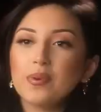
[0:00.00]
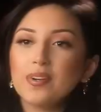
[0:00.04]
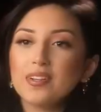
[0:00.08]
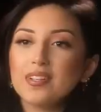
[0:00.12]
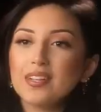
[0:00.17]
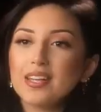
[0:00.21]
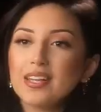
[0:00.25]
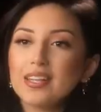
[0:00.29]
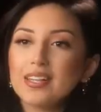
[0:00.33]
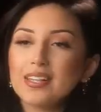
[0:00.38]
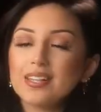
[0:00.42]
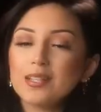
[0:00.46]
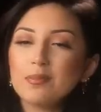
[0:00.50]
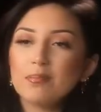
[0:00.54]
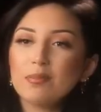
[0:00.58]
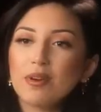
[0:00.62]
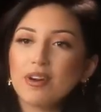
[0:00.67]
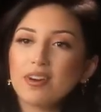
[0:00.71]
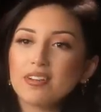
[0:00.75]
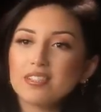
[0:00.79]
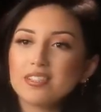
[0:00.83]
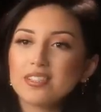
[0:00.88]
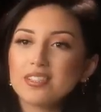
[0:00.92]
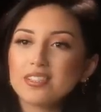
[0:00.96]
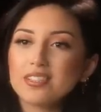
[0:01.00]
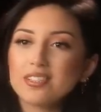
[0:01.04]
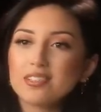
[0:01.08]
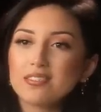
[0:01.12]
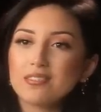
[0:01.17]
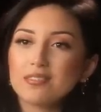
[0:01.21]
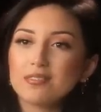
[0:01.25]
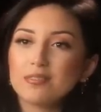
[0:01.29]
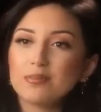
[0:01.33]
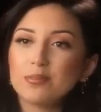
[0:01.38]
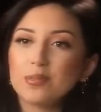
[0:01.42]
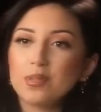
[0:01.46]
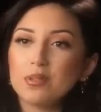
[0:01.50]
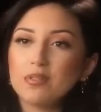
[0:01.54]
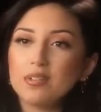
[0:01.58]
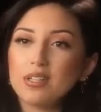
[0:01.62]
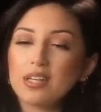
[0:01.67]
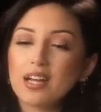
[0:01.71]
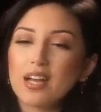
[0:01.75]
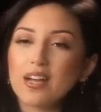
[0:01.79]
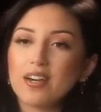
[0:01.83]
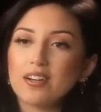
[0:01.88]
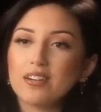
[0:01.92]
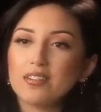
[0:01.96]
we're like in the process of
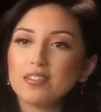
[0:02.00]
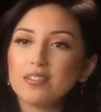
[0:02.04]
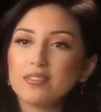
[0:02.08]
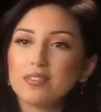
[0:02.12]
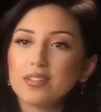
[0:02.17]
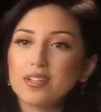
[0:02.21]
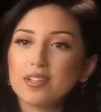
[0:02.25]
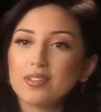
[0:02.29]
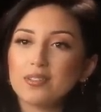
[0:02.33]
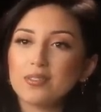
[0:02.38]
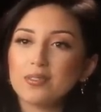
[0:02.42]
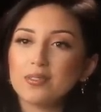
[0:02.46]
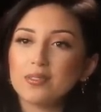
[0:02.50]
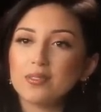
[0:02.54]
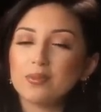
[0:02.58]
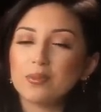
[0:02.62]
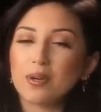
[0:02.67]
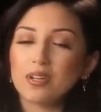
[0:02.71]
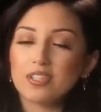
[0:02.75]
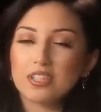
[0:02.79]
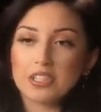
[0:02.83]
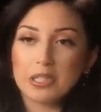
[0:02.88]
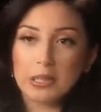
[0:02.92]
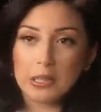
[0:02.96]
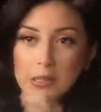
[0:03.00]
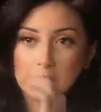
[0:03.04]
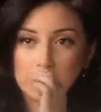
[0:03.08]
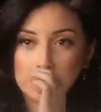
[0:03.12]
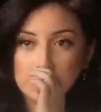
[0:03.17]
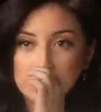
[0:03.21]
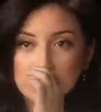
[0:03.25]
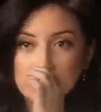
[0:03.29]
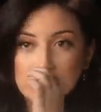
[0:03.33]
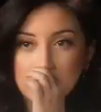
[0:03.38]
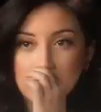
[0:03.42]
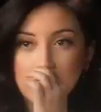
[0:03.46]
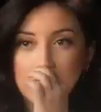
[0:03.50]
moving out of our old raunchy house.